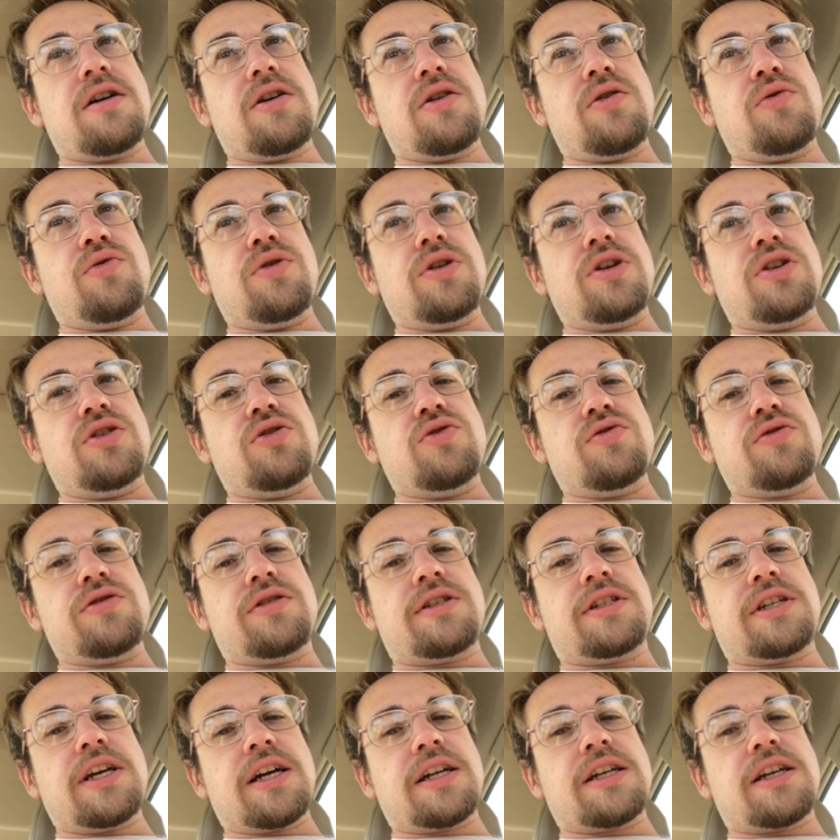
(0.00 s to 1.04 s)
We use
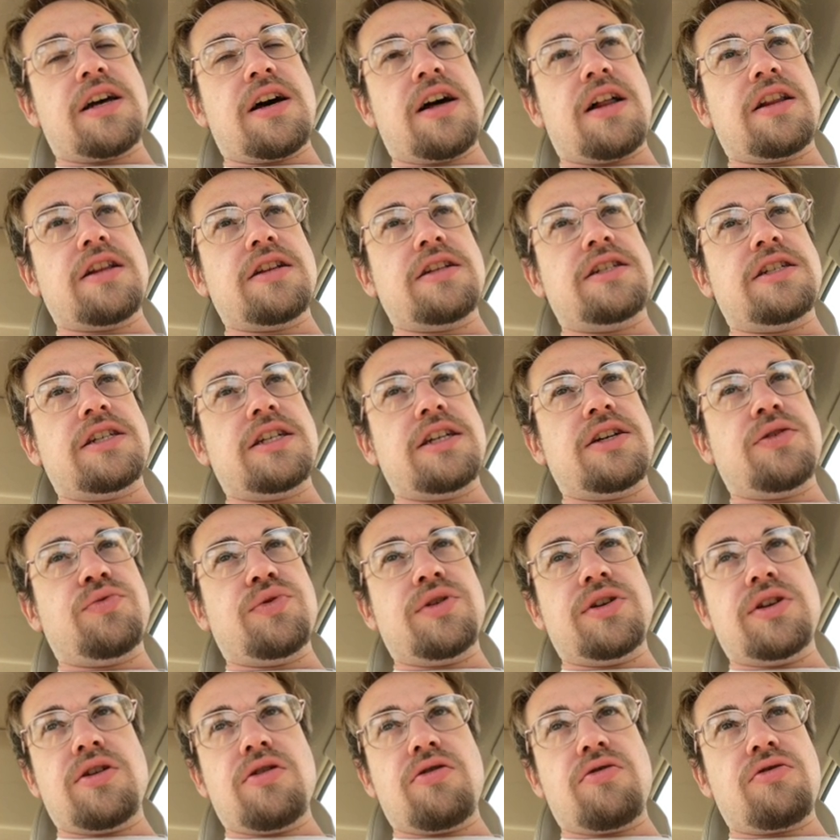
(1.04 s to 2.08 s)
technology and
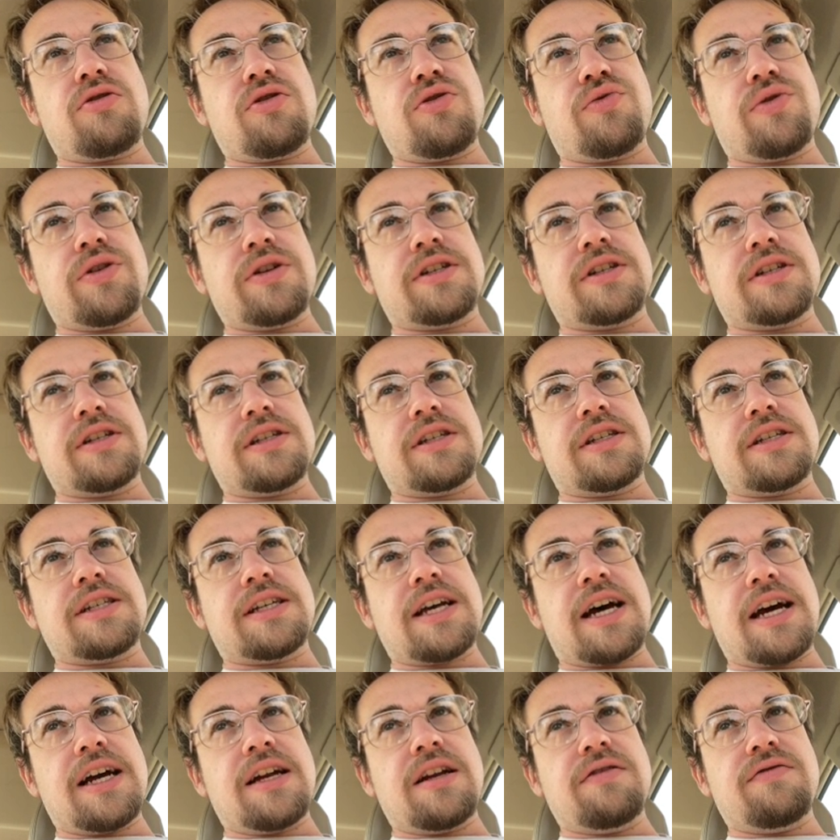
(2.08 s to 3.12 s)
we don't know what's
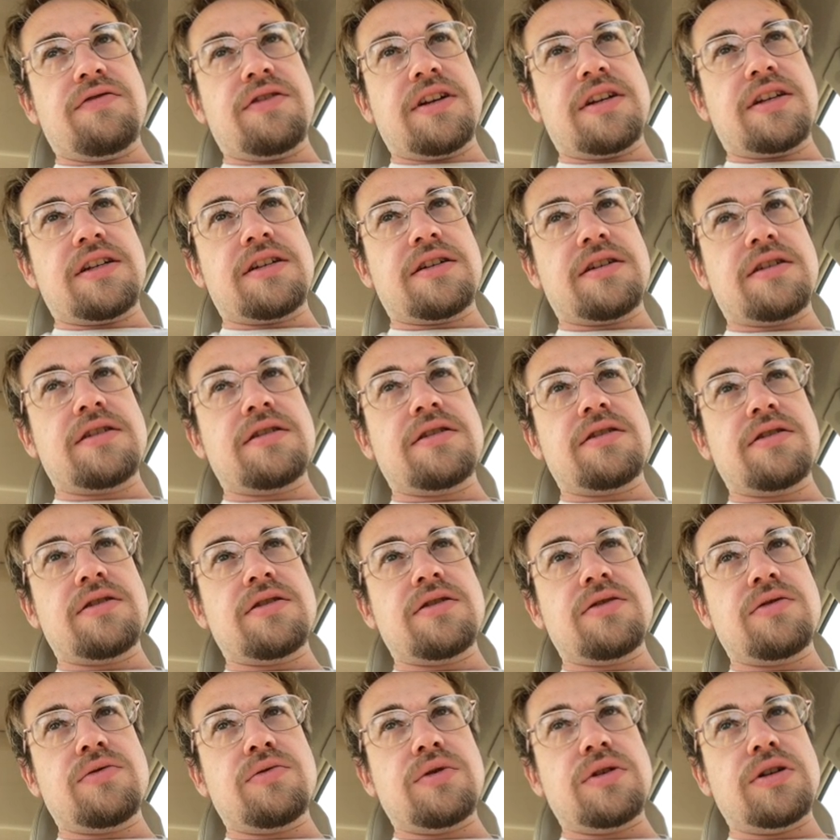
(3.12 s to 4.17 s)
inside of it.
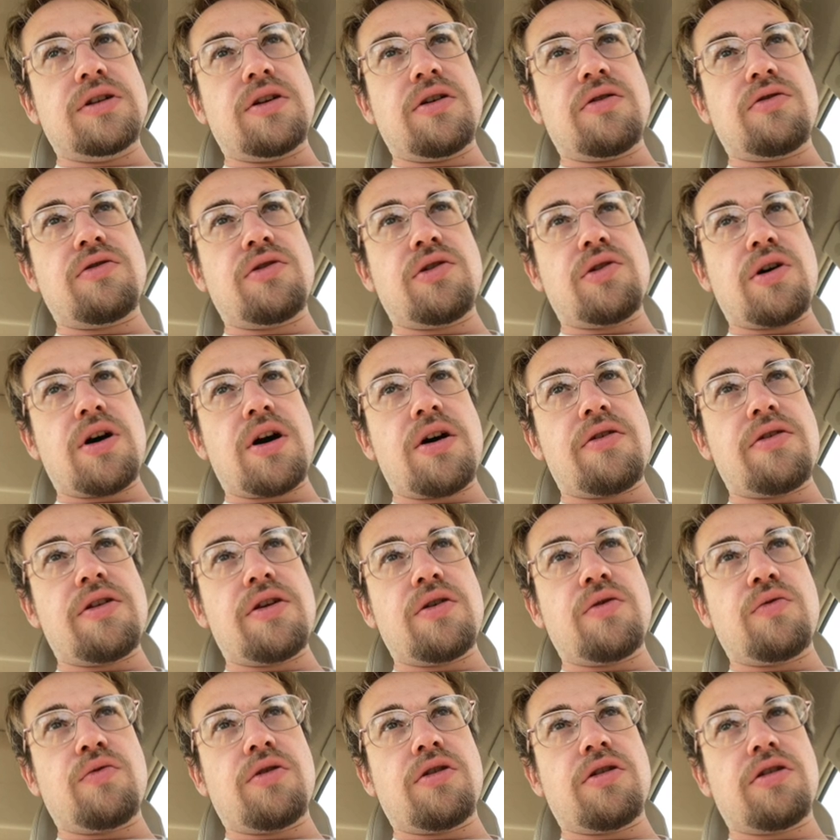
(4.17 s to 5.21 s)
We don't know how
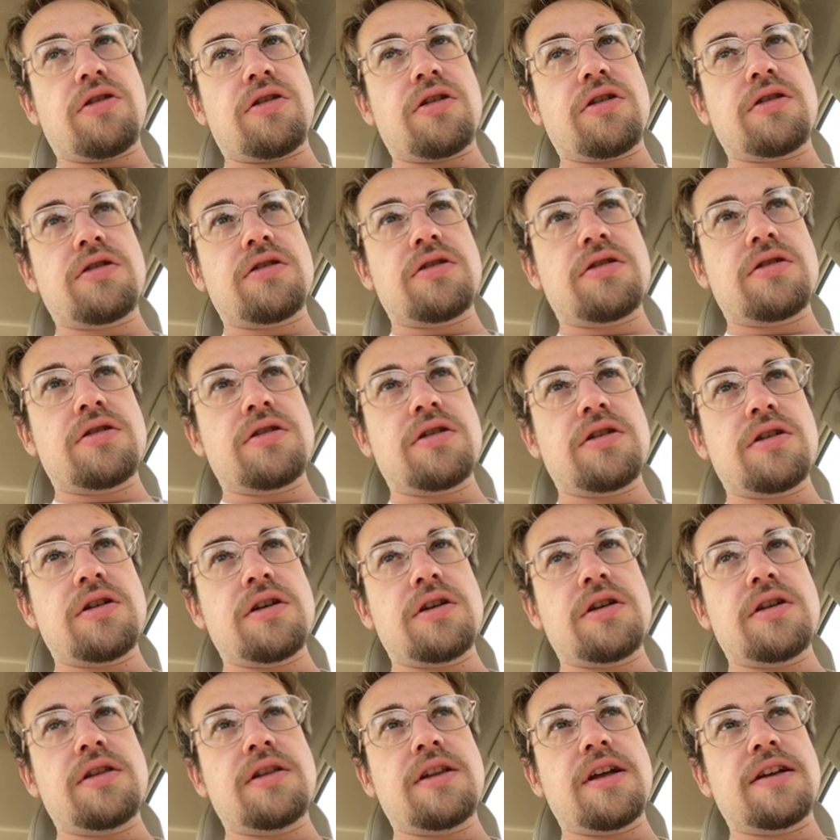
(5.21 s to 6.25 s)
they work.
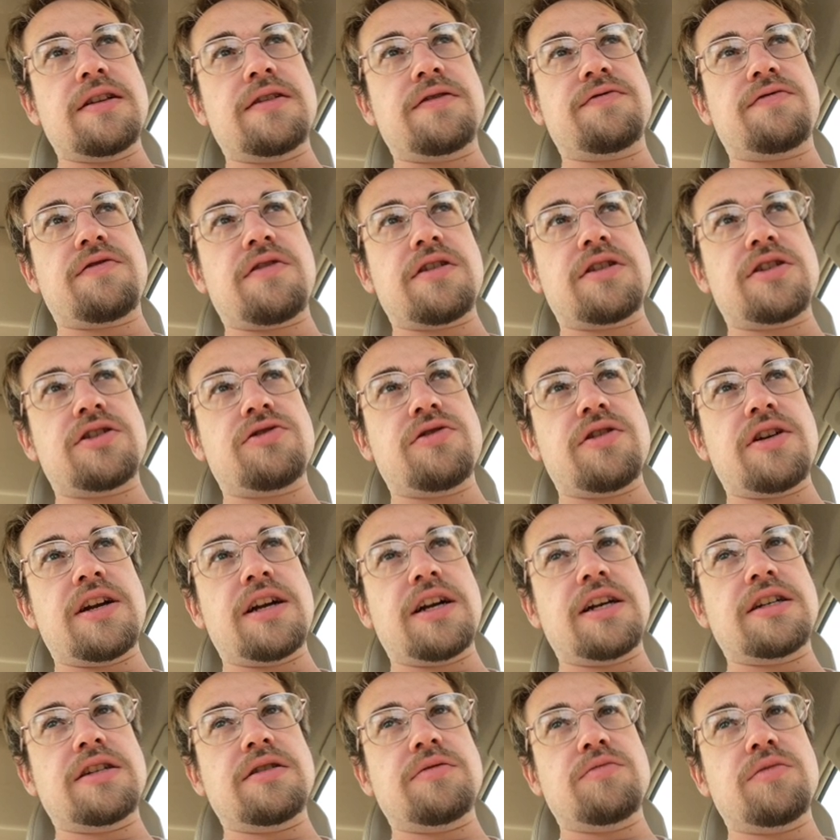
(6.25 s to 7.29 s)
That's
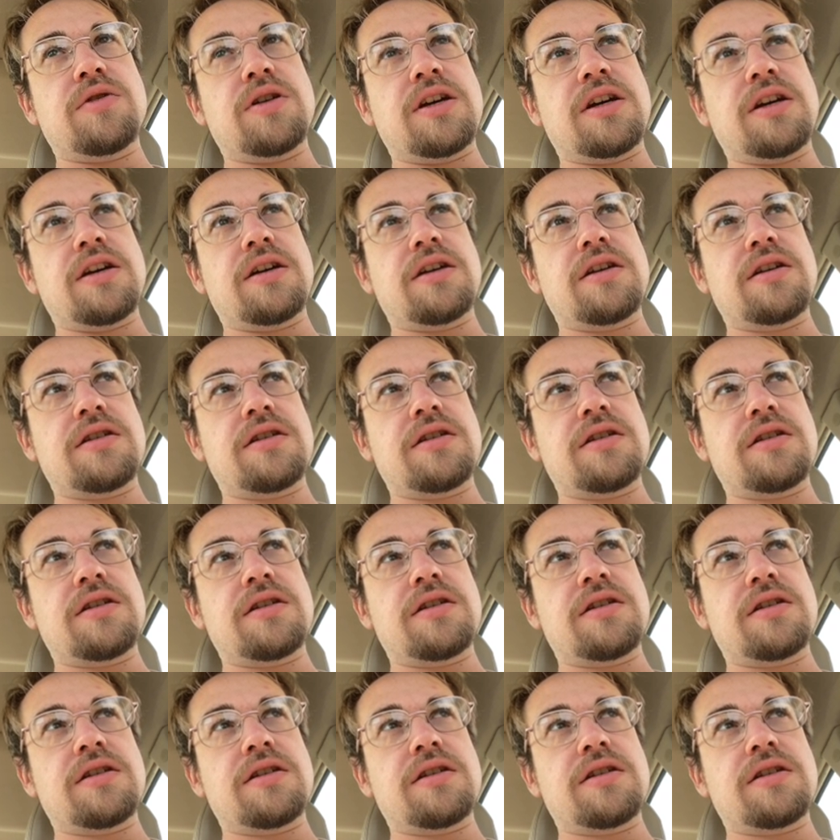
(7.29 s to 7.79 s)
frustrating to me.